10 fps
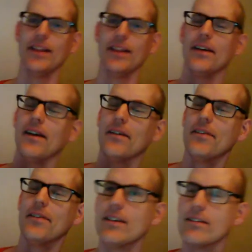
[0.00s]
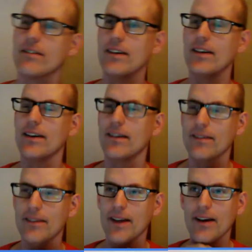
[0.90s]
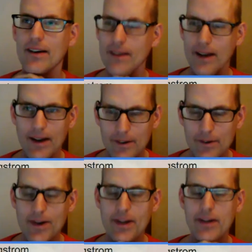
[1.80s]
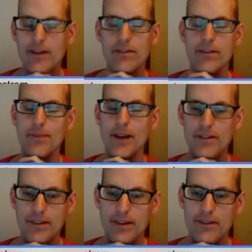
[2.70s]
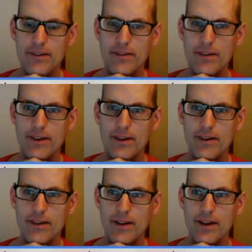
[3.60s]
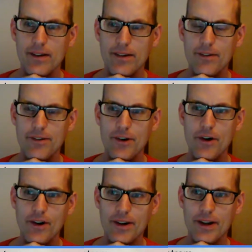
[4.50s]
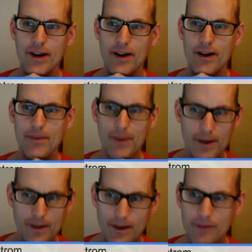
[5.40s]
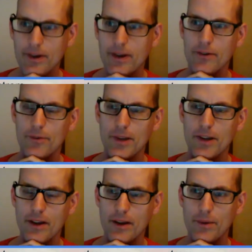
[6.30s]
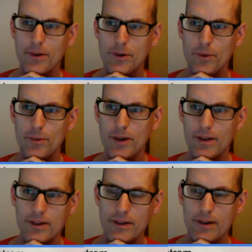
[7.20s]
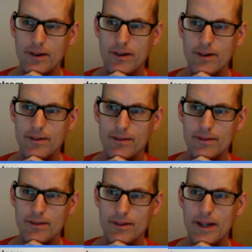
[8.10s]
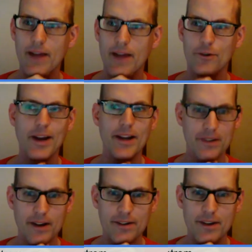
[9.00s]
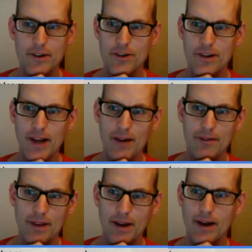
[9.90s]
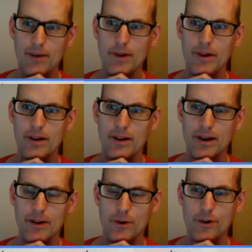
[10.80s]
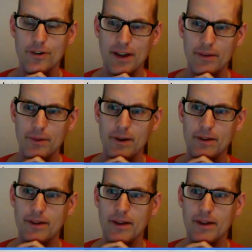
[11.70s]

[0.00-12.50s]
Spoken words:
I think it's I agree. It's amazing, this journey. I love to be here with you and creating our digital life. And I will encourage anyone